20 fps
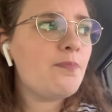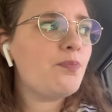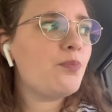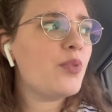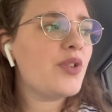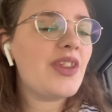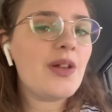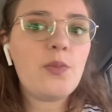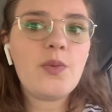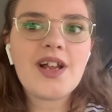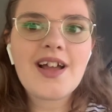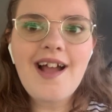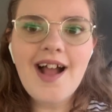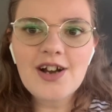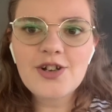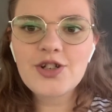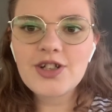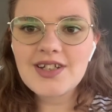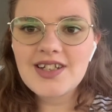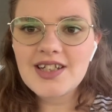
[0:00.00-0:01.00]
but then when I
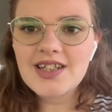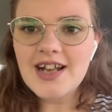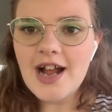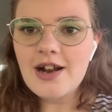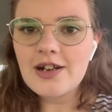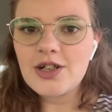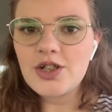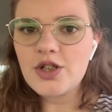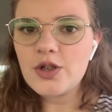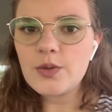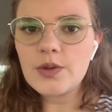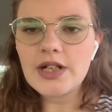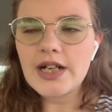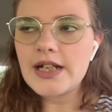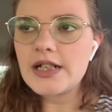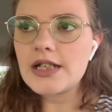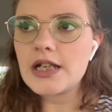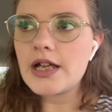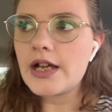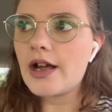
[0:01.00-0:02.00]
actually sit down and do it,
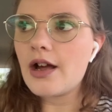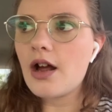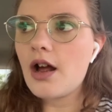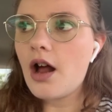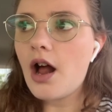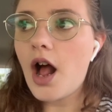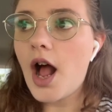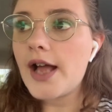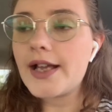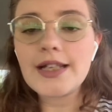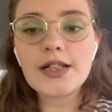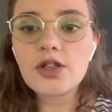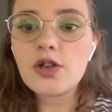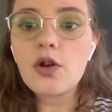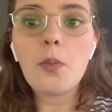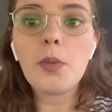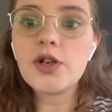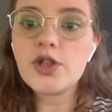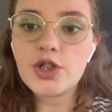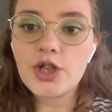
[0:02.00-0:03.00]
it's like I get
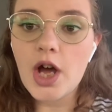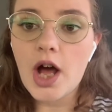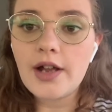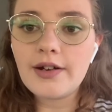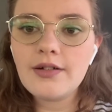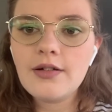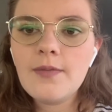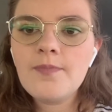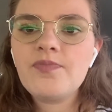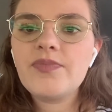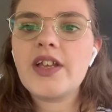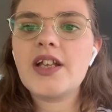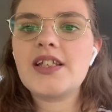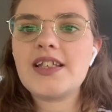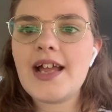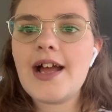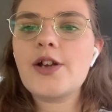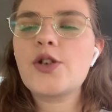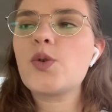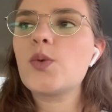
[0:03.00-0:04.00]
so much done. It's
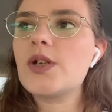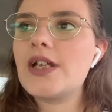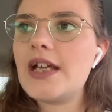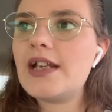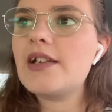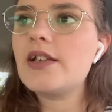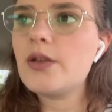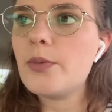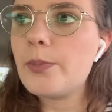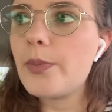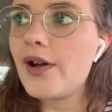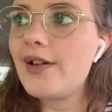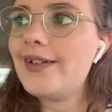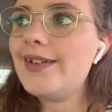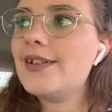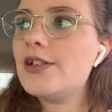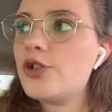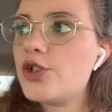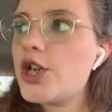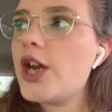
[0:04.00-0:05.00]
the actual getting the butt
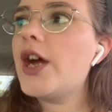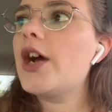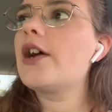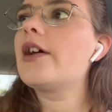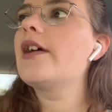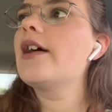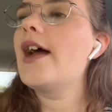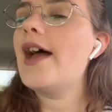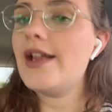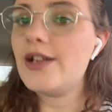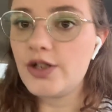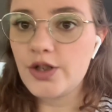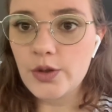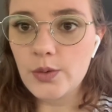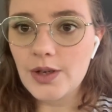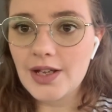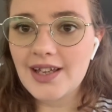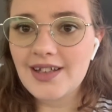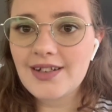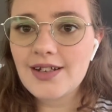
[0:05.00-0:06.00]
in the chair and
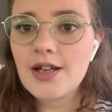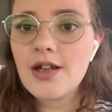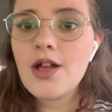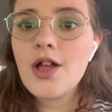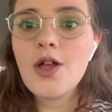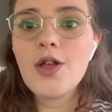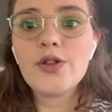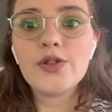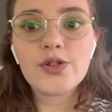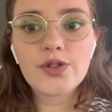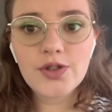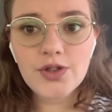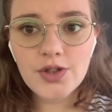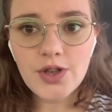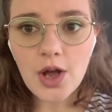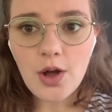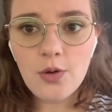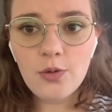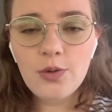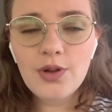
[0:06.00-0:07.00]
doing it.
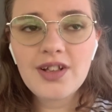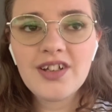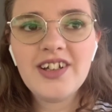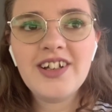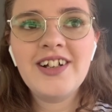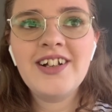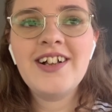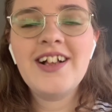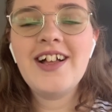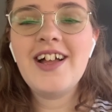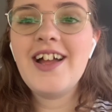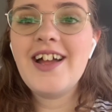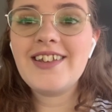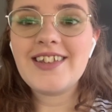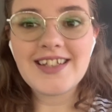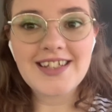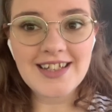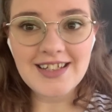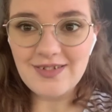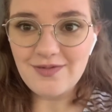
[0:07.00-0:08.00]
So
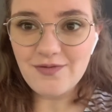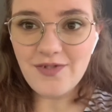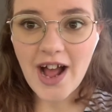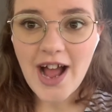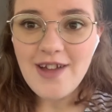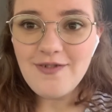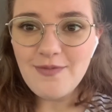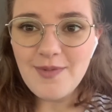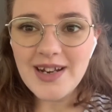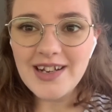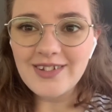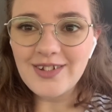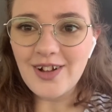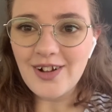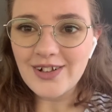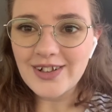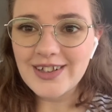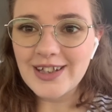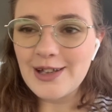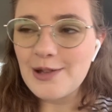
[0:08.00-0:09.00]
this is a 5-minute
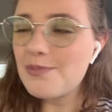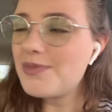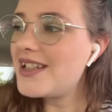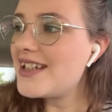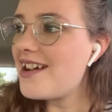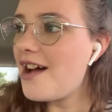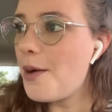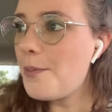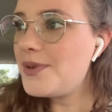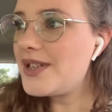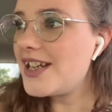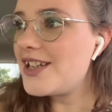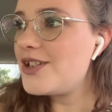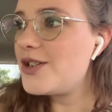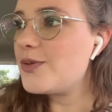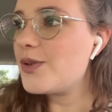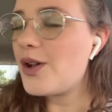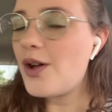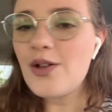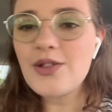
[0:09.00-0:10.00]
long clip to update
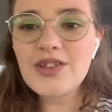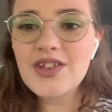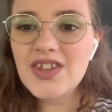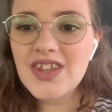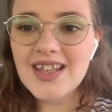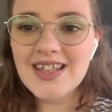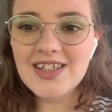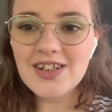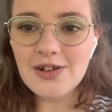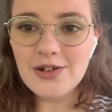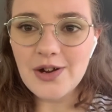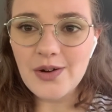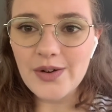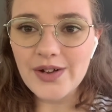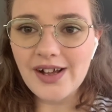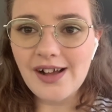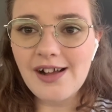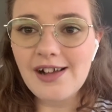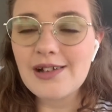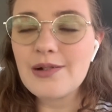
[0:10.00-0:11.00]
you on all the things that are
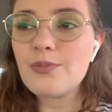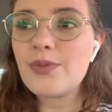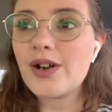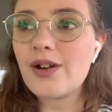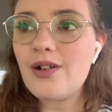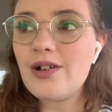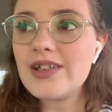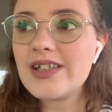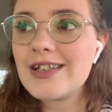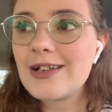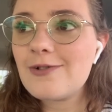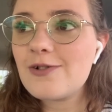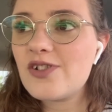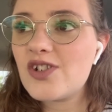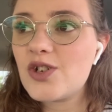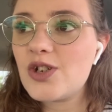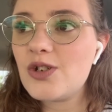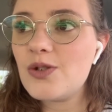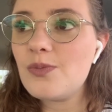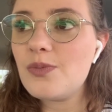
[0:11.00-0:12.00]
going on, but also
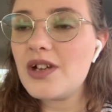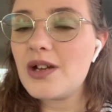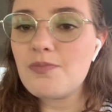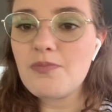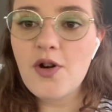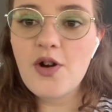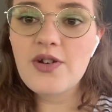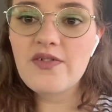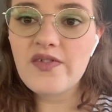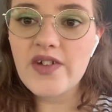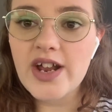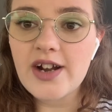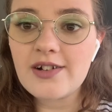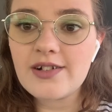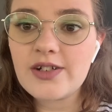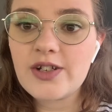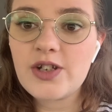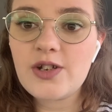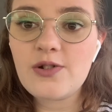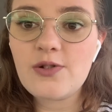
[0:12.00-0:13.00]
to be a
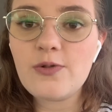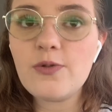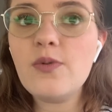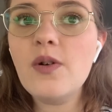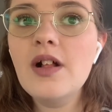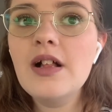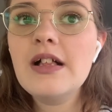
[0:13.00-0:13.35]
motivator to